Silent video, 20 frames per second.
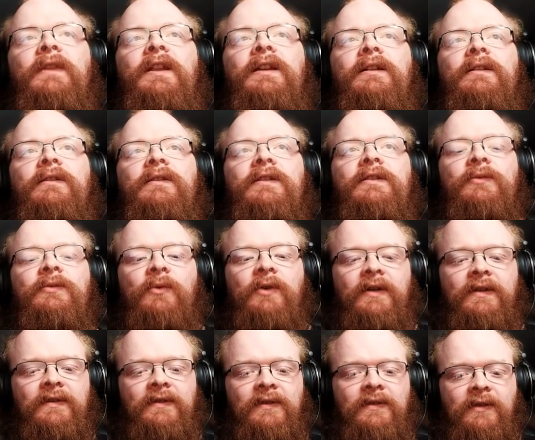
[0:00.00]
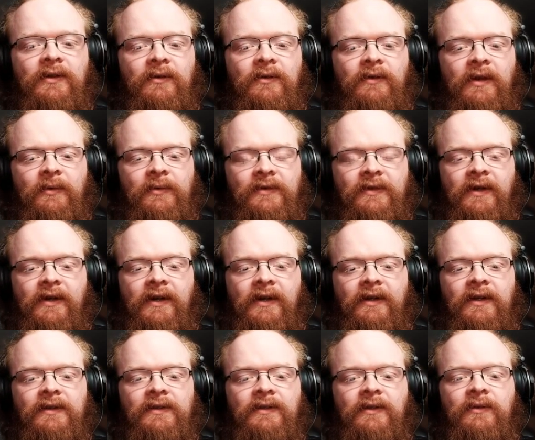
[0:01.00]
This one stone, that was the
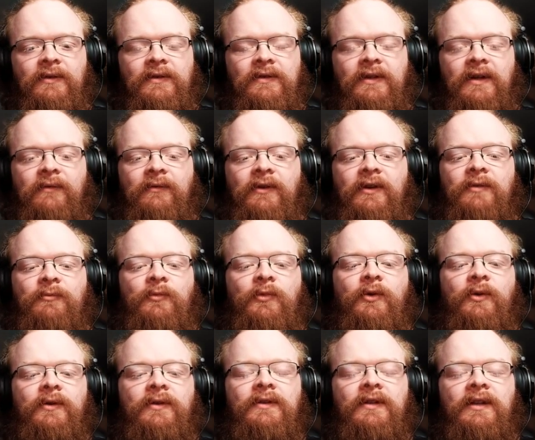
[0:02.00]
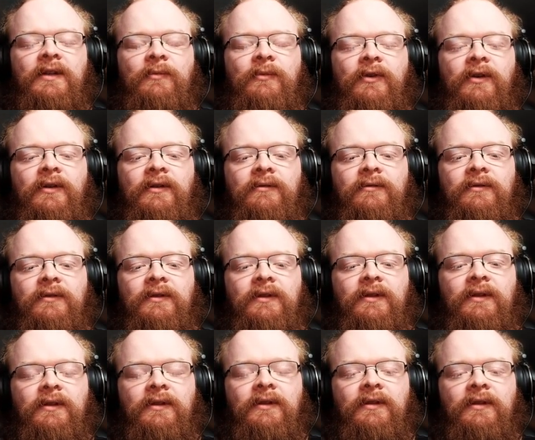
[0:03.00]
Hane stone, is not very important anymore.
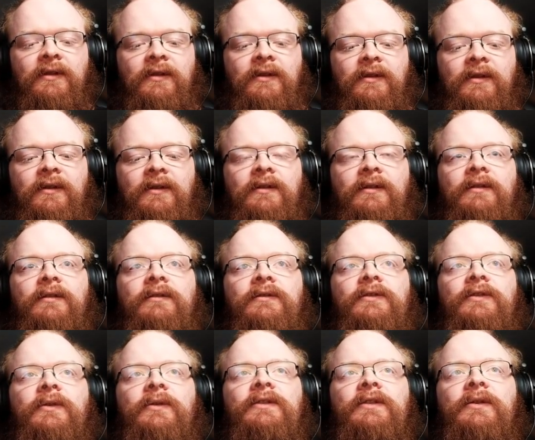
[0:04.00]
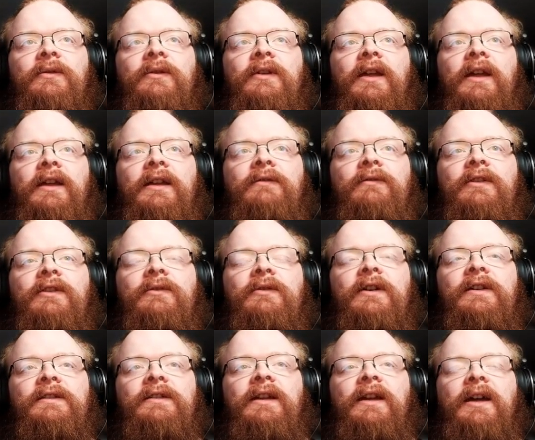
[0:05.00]
So it's okay if he
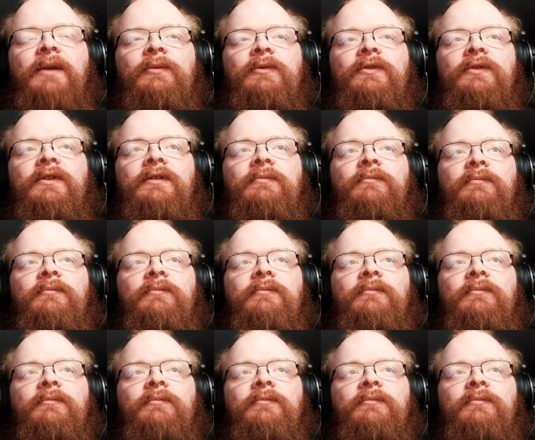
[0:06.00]
tries to capture it.